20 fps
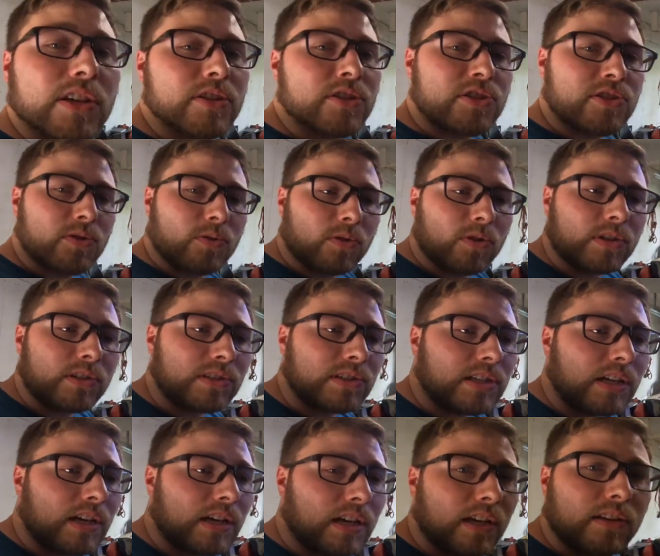short
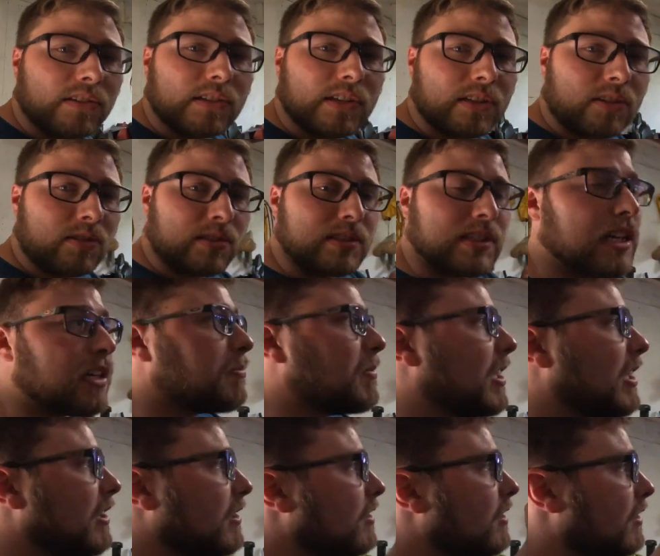little segment
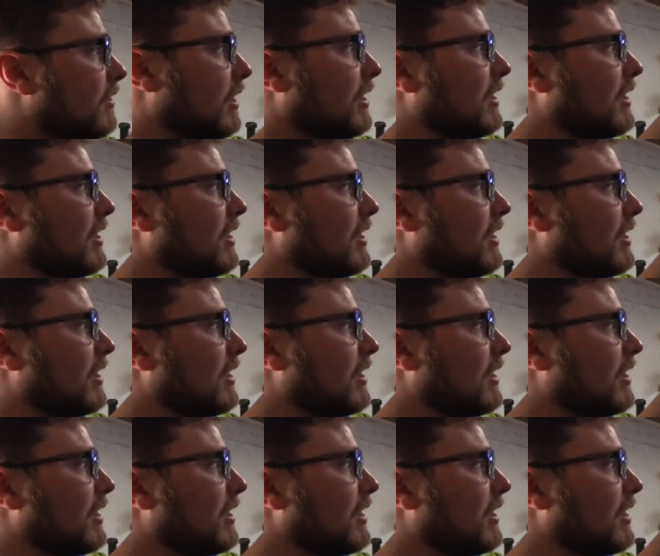here on the